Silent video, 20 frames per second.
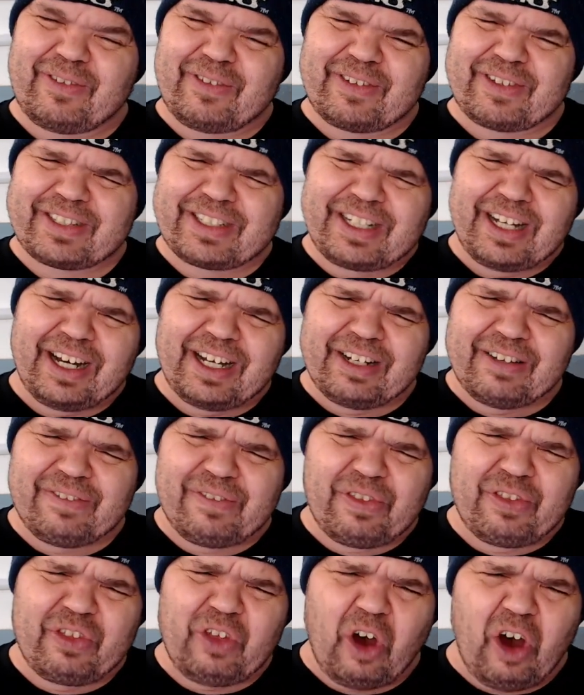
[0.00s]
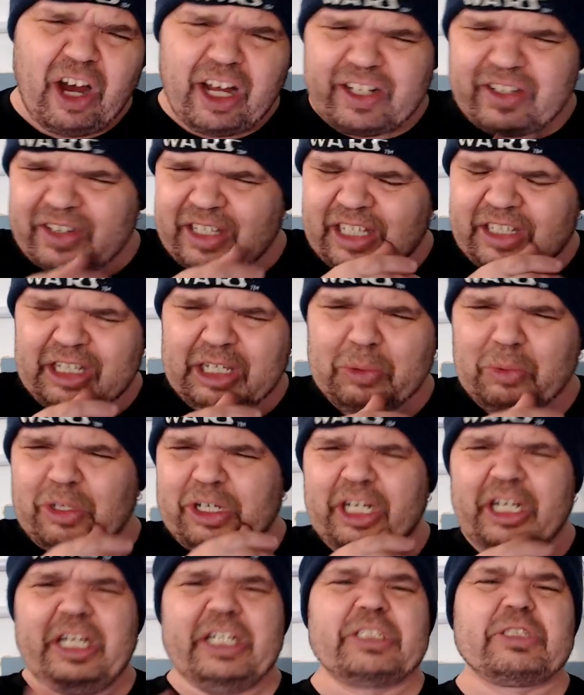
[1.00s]
kind of thought that they were
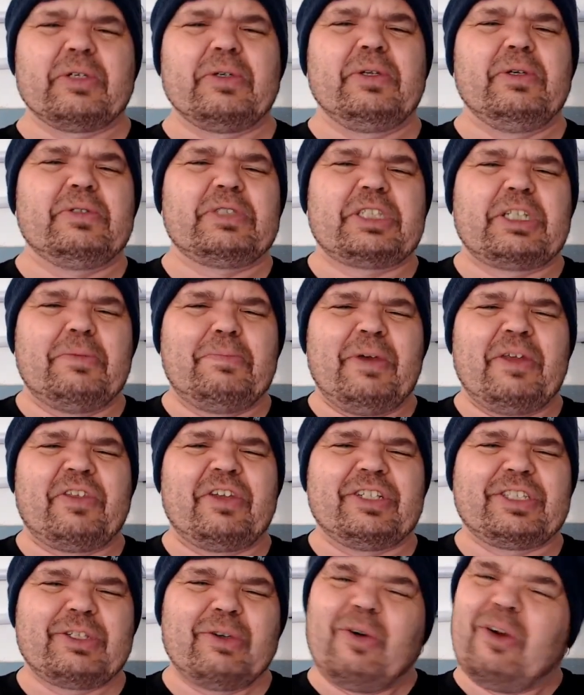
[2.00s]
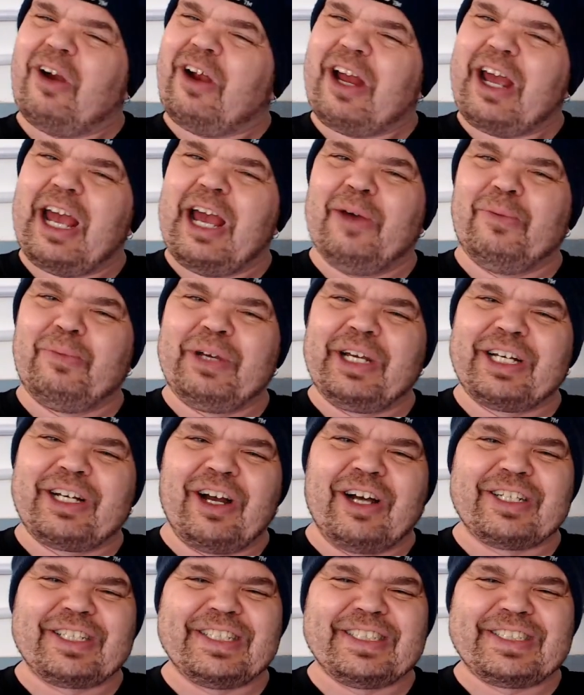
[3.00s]
going to introduce the Mythosaur, and we
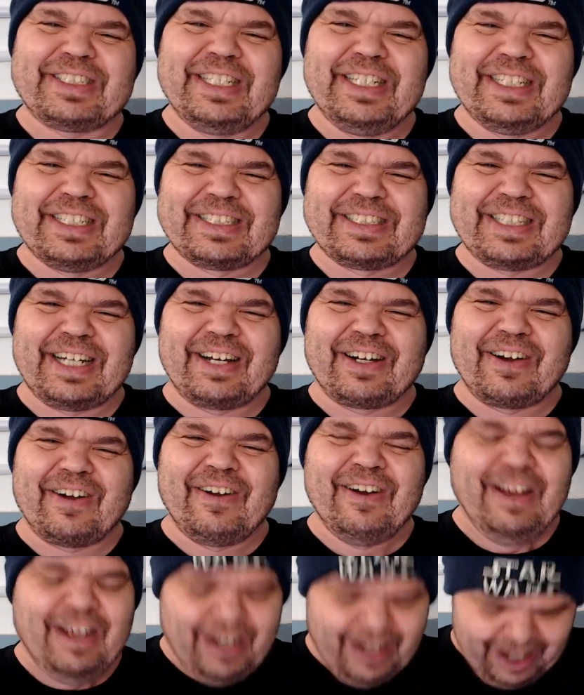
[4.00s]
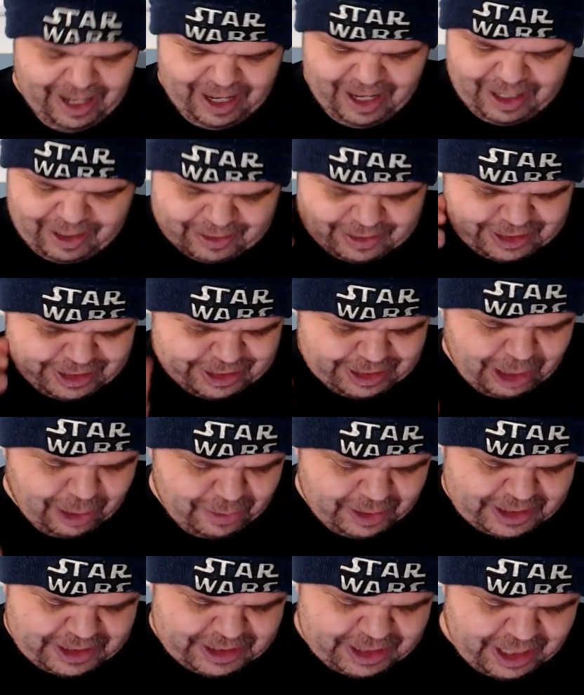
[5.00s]
got to see the sucker. So
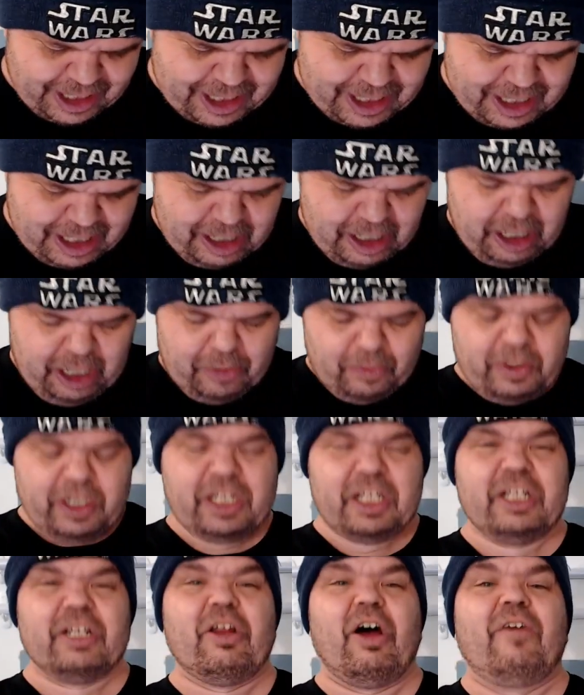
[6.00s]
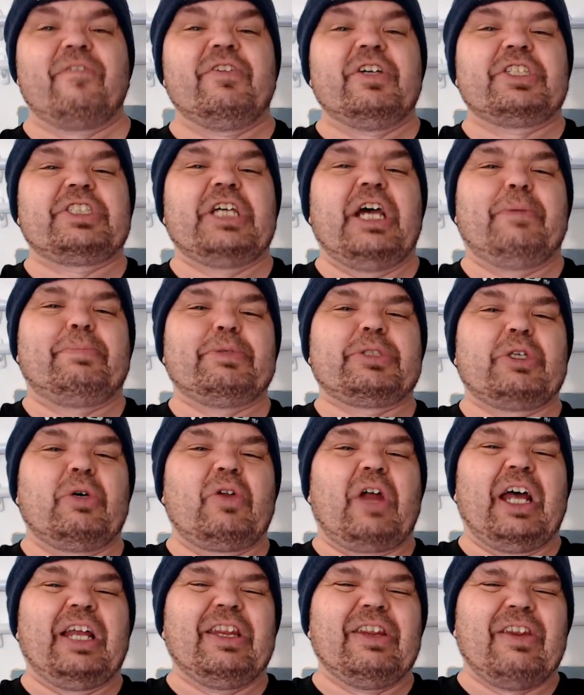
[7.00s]
excited. Really love this episode.
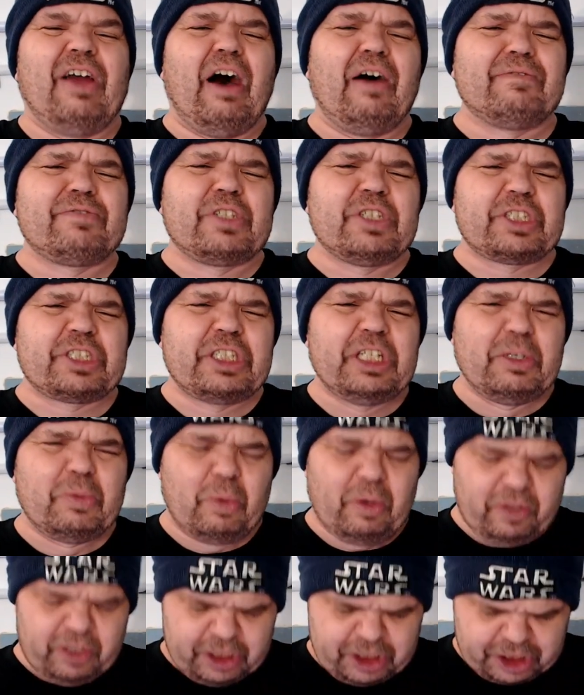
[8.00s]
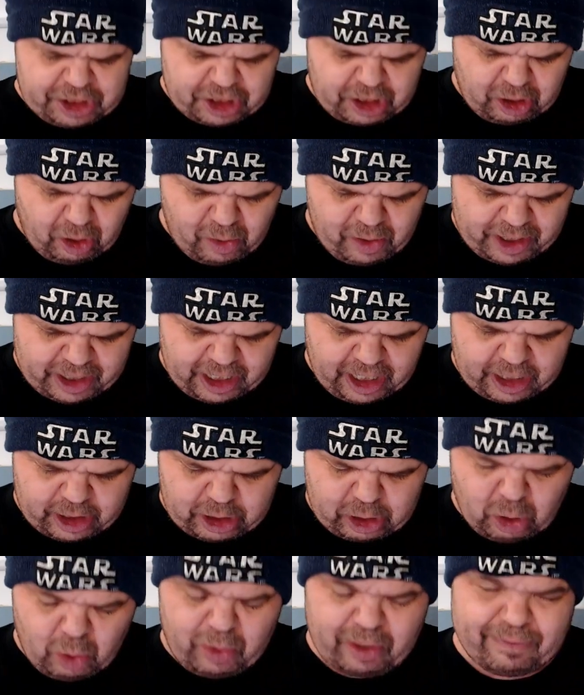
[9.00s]
I love to see where this is
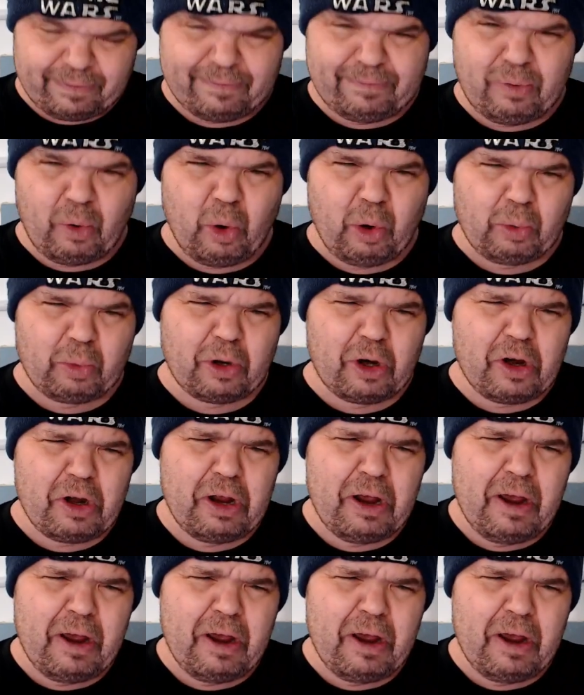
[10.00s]
going forward.